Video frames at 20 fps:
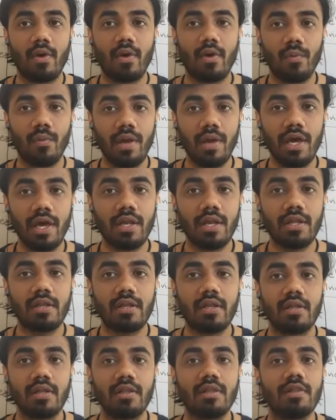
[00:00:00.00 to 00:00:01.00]
where
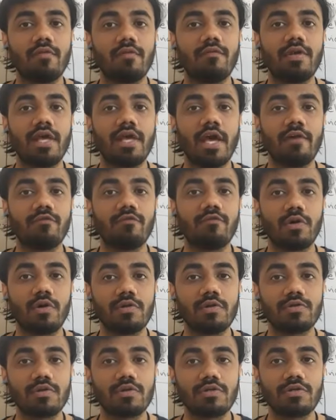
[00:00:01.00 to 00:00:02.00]
we have
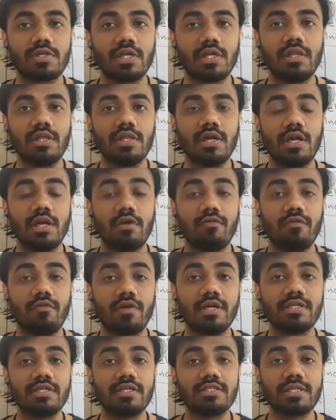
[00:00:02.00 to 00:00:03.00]
also seen the
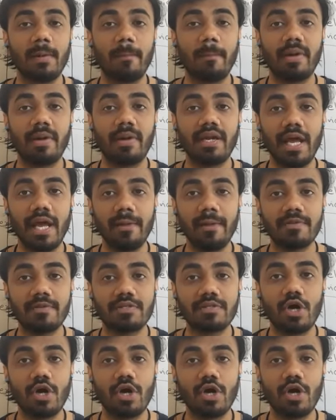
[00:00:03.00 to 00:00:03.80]
different subtypes